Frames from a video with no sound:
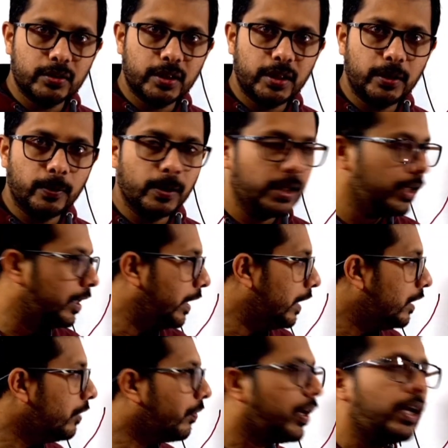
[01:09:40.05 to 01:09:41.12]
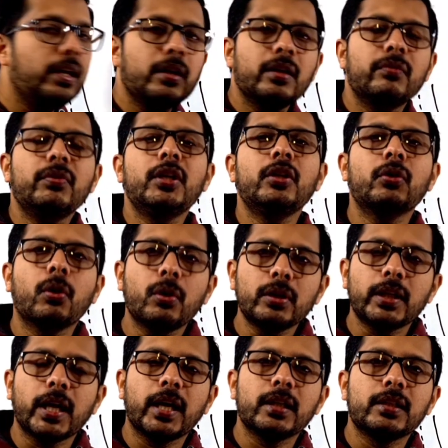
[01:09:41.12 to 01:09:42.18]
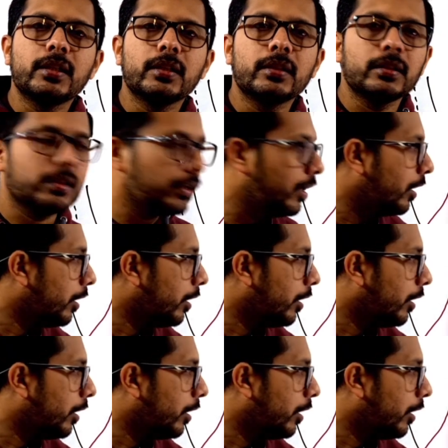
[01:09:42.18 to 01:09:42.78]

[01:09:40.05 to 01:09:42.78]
Okay, anyway, we know that